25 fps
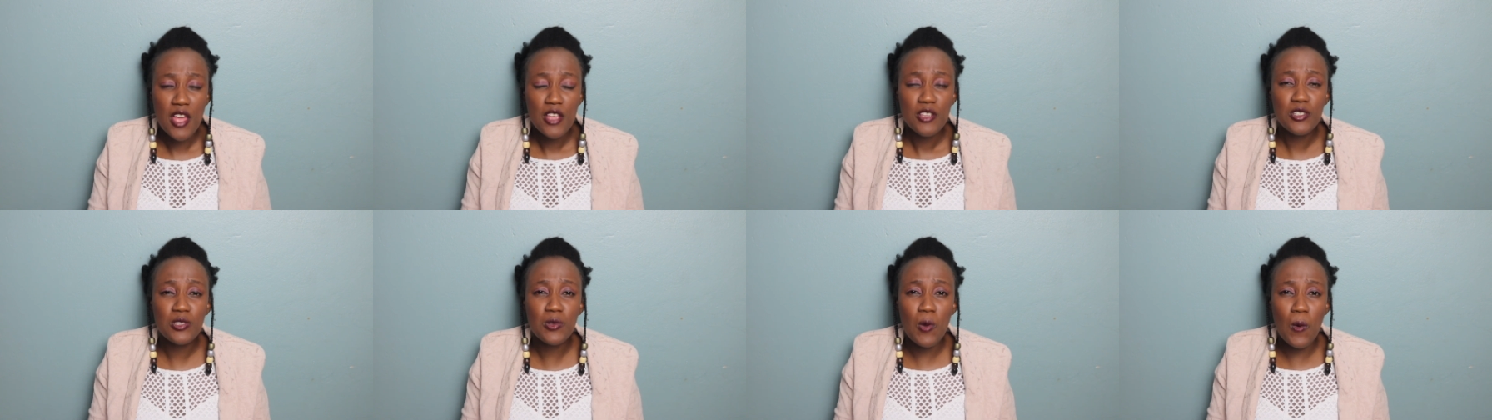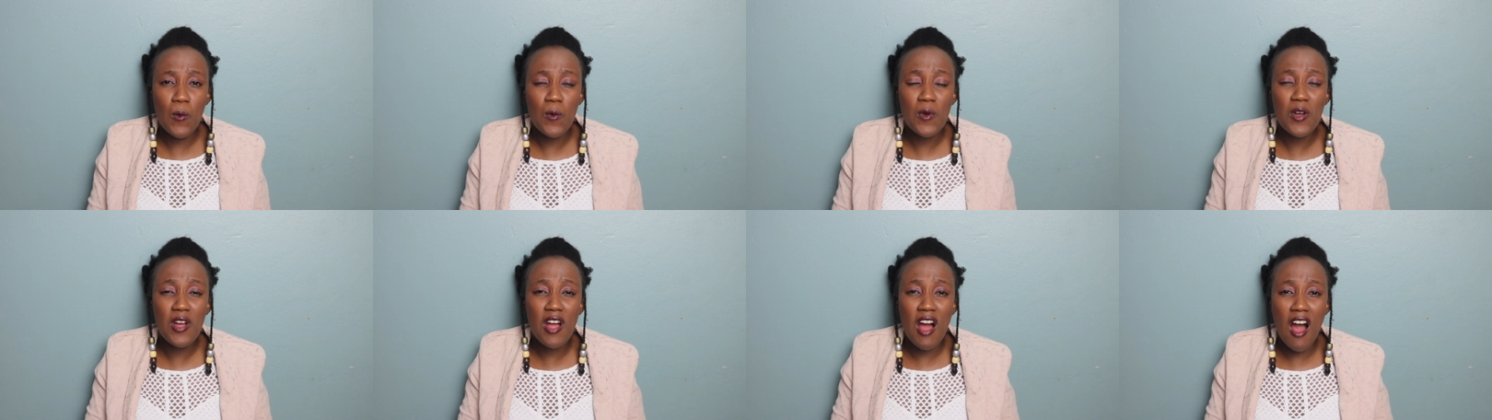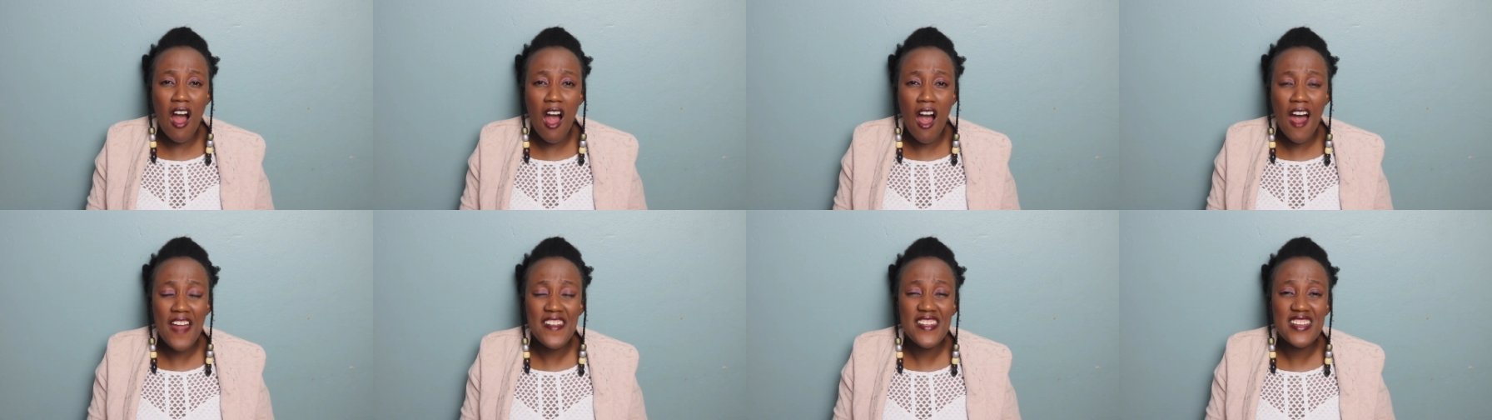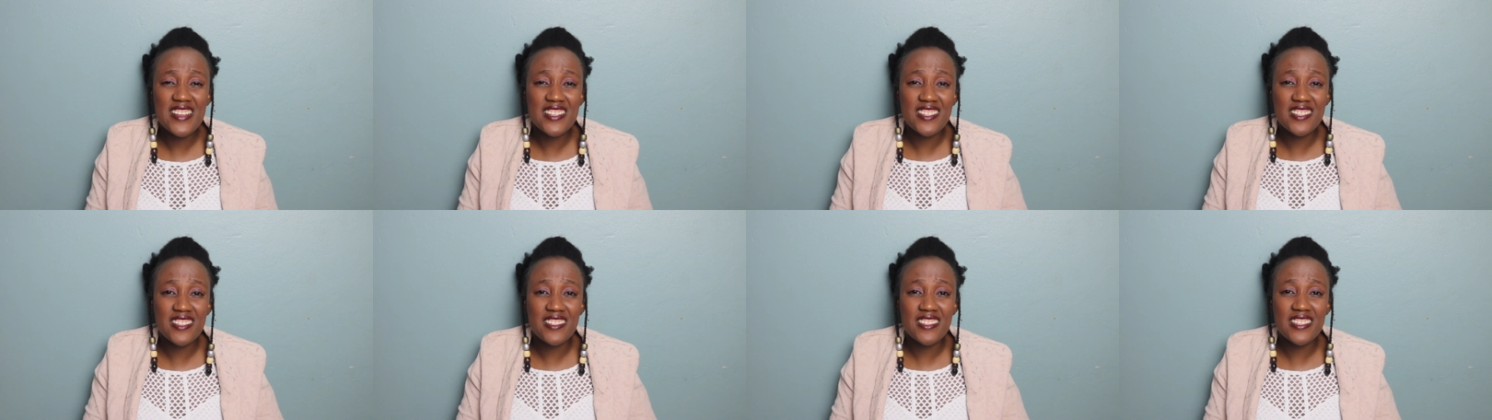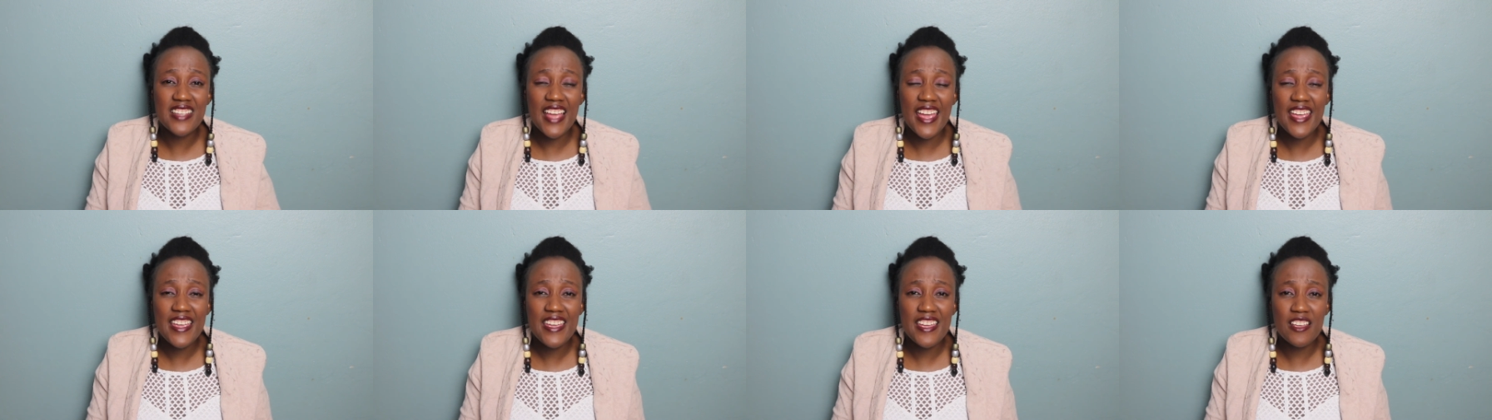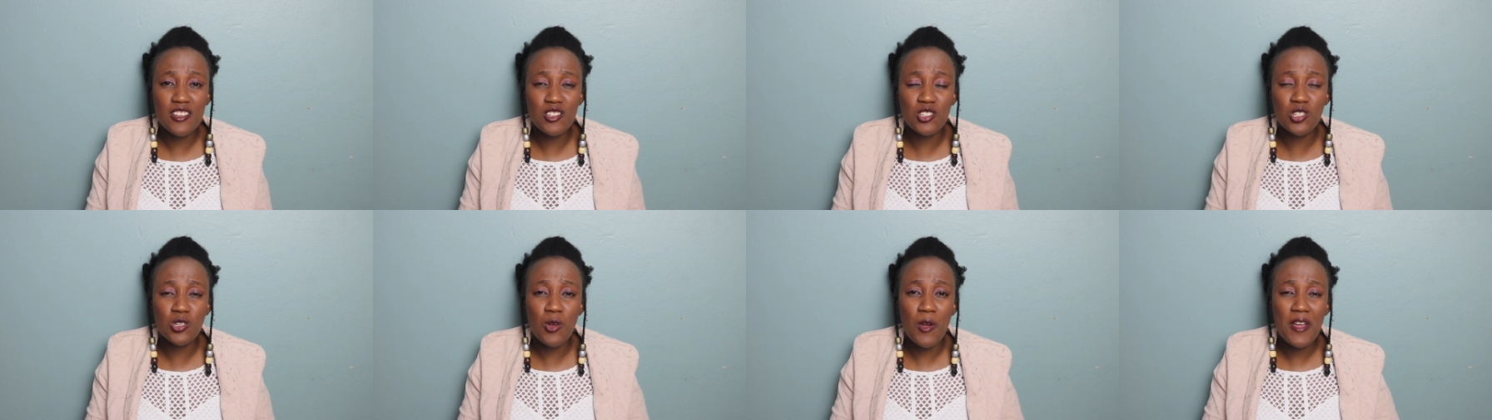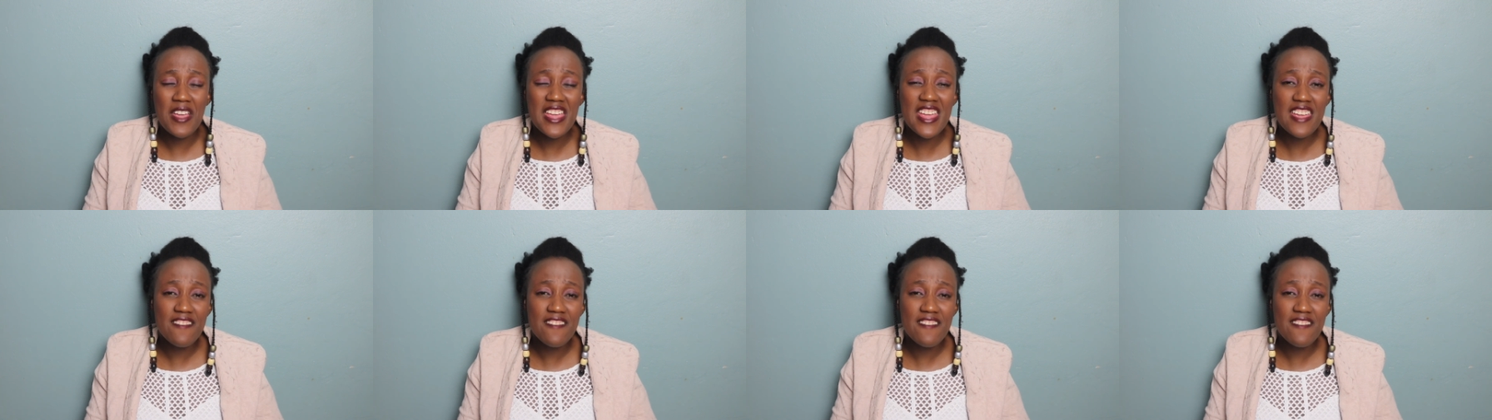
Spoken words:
So God is saying, so